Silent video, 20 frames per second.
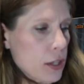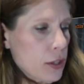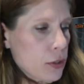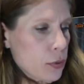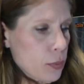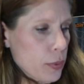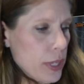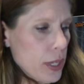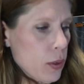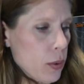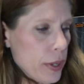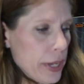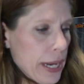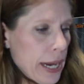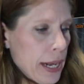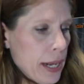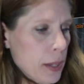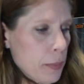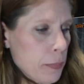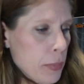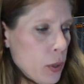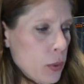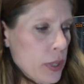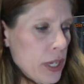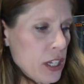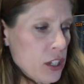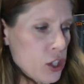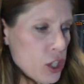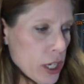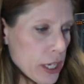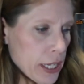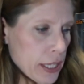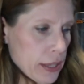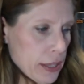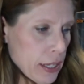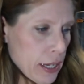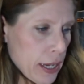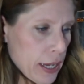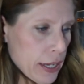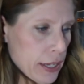3 organic bone-in
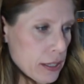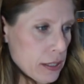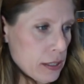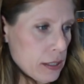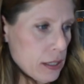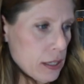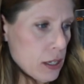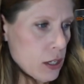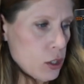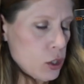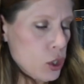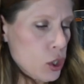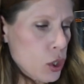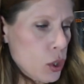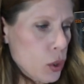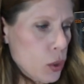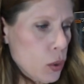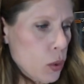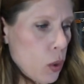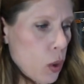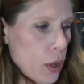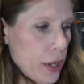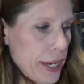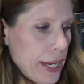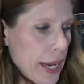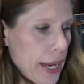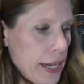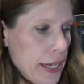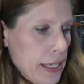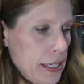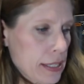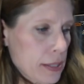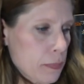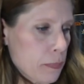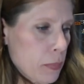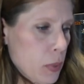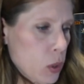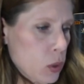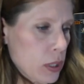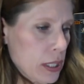chicken thighs, 2 organic
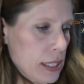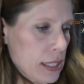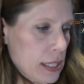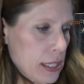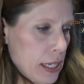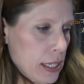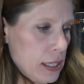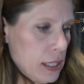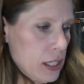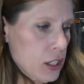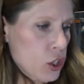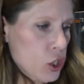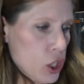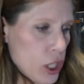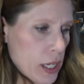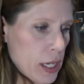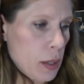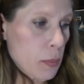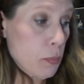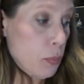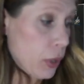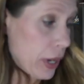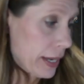boneless, skinless chicken